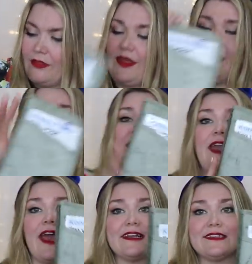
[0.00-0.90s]
The
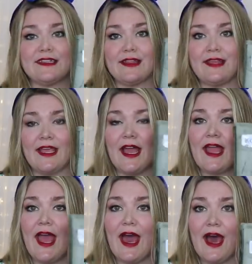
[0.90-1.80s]
next thing
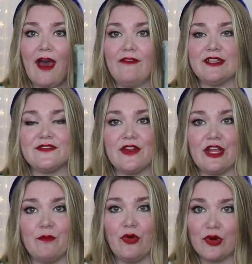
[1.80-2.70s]
I have is
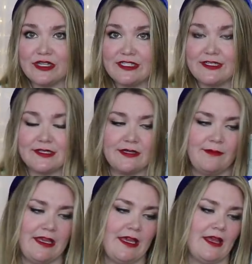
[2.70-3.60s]
very important
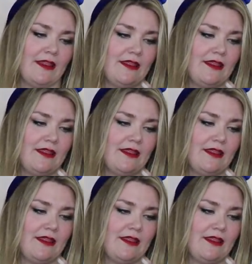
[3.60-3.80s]
to me.